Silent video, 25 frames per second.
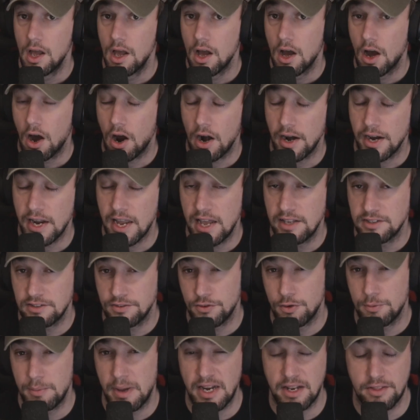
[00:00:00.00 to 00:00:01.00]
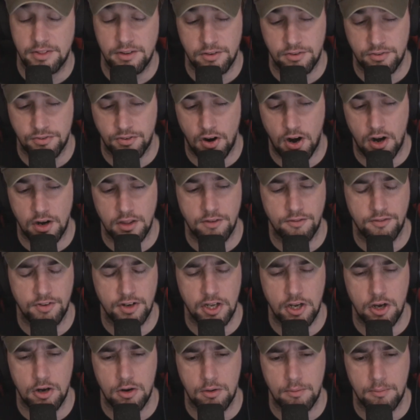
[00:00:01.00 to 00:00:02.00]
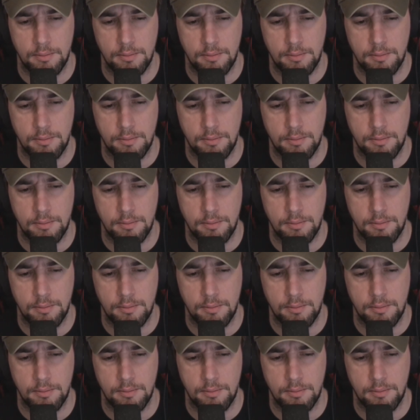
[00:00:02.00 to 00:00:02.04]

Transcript: All right, guys, if you made it this far in the video,